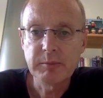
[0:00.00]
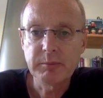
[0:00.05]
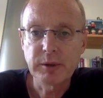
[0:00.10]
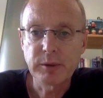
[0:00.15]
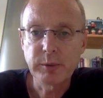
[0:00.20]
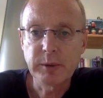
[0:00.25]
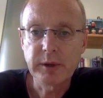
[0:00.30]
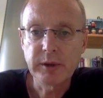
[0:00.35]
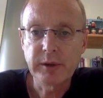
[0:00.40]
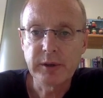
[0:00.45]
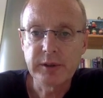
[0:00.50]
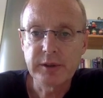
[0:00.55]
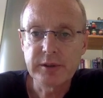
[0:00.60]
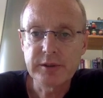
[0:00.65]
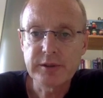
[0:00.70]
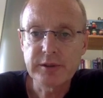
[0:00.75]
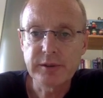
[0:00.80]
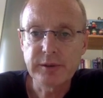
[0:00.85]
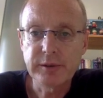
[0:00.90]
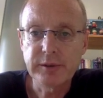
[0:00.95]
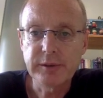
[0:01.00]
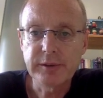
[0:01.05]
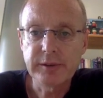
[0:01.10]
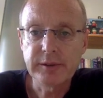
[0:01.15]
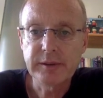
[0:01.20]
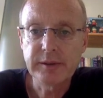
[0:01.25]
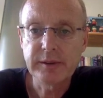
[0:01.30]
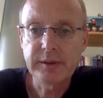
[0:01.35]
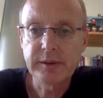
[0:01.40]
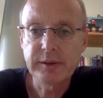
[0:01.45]
but we're going to choose
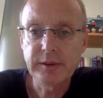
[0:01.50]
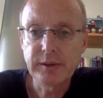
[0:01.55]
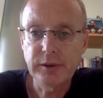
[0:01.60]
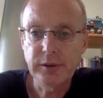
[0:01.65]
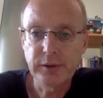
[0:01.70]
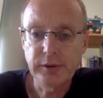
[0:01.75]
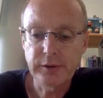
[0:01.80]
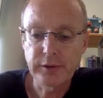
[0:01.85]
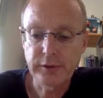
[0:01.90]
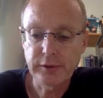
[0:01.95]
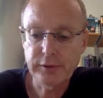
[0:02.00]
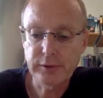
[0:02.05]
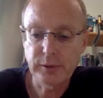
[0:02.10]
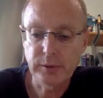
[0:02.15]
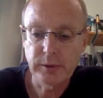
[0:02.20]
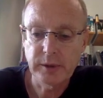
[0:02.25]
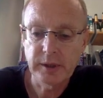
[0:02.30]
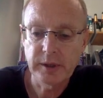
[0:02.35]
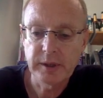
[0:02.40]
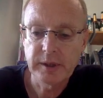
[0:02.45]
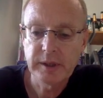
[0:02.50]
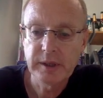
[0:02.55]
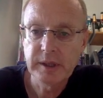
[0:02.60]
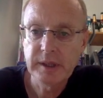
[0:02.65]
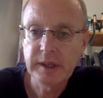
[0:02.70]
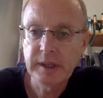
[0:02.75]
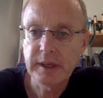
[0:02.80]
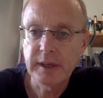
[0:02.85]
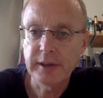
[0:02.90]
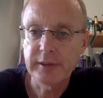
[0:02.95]
underscore
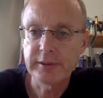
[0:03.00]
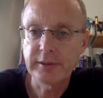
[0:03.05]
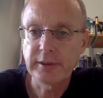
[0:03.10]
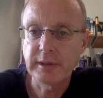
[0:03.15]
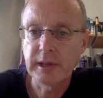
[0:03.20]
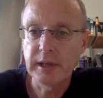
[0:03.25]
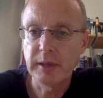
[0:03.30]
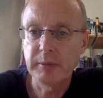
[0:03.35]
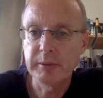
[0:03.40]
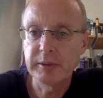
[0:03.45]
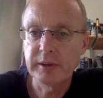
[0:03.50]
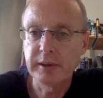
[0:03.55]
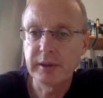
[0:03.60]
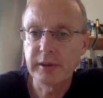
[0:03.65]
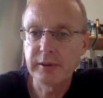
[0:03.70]
as the delimiter.